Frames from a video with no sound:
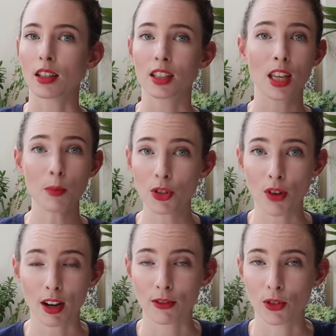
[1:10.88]
keep a
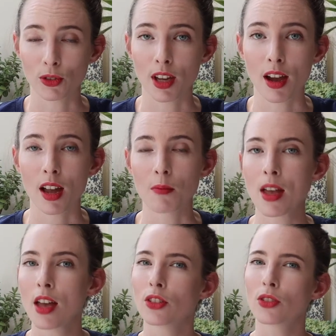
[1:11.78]
track of your time
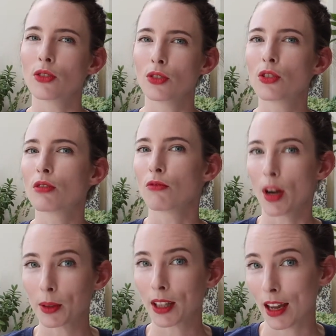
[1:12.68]
so that you can
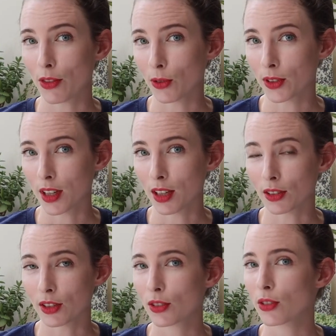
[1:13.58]
replicate those
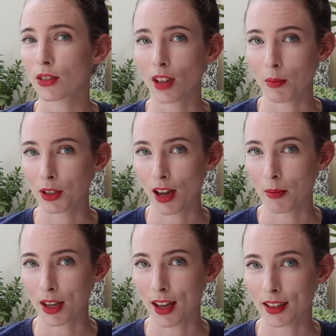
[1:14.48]
things time and time
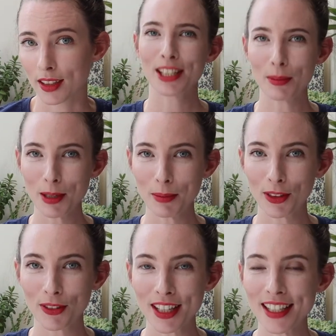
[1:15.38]
again. Tip number
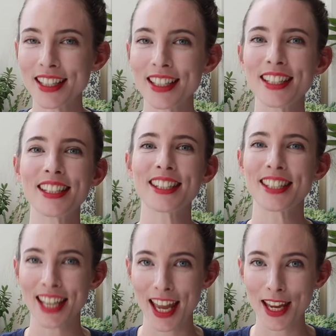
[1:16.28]
three is
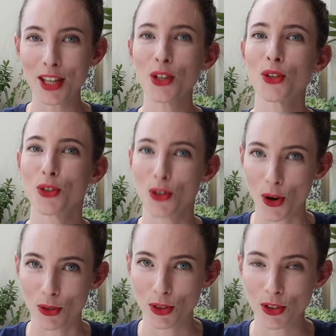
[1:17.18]
take
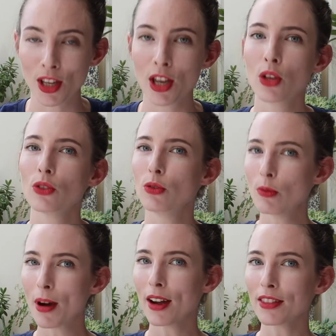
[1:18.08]
notes.
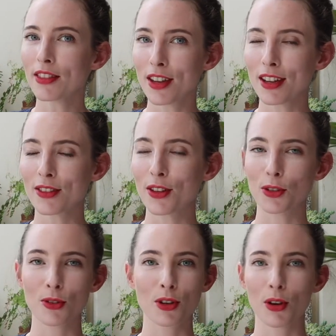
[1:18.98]
You might think that
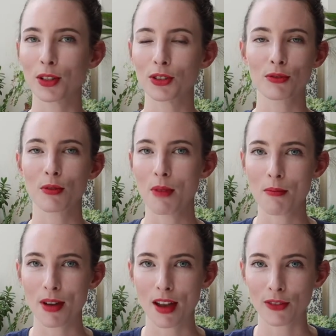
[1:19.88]
you're going to
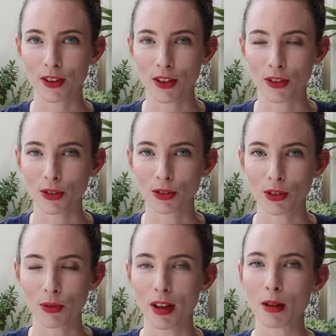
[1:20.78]
remember everything that you're
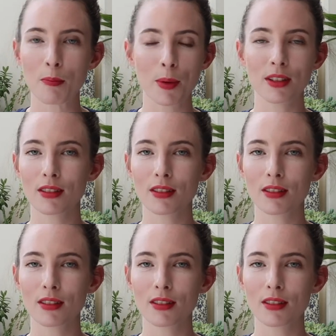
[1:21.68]
doing, but